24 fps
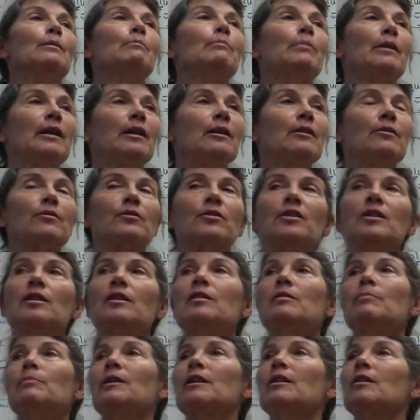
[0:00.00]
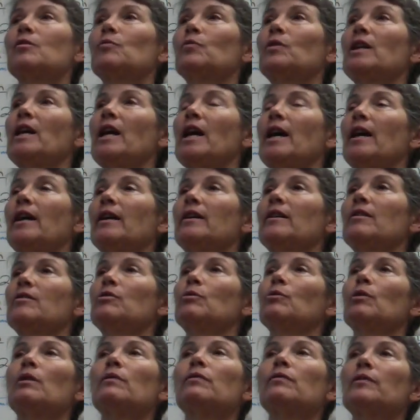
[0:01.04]
Baker's yeast because we add it
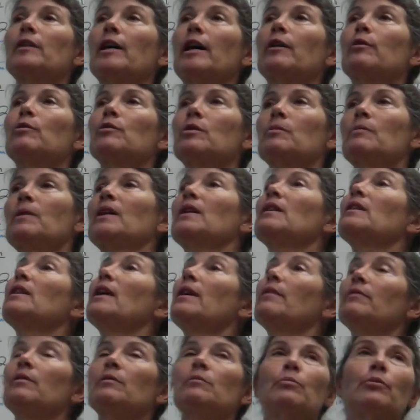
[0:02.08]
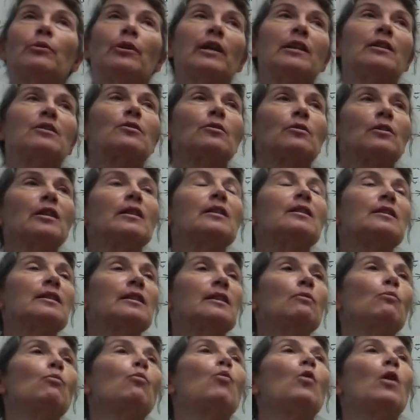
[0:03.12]
to our flour to make leavened bread. So let's
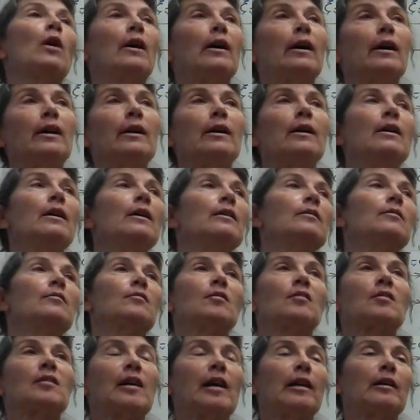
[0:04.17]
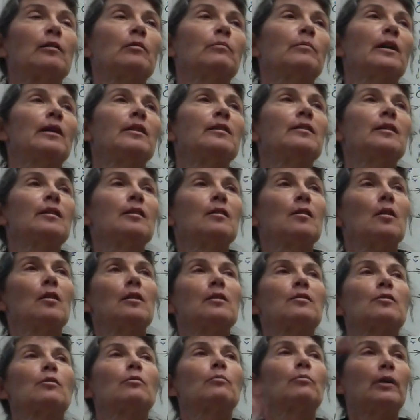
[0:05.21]
see why does the Saccharomyces
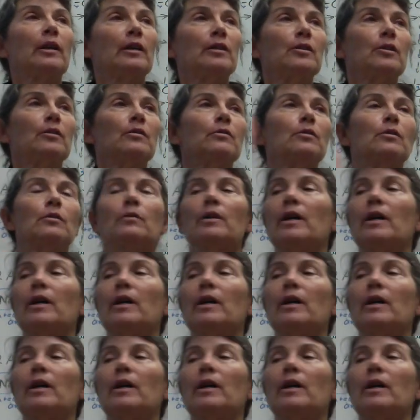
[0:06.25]
cause our bread dough to